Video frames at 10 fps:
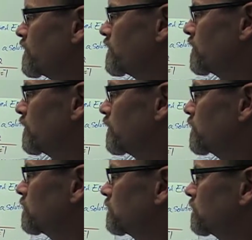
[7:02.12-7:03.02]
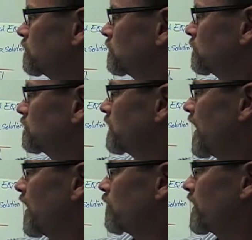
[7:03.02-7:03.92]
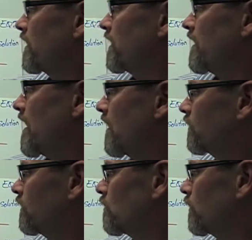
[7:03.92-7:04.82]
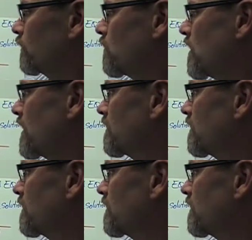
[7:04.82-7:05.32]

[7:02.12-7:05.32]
is 2, and we get x equals 1.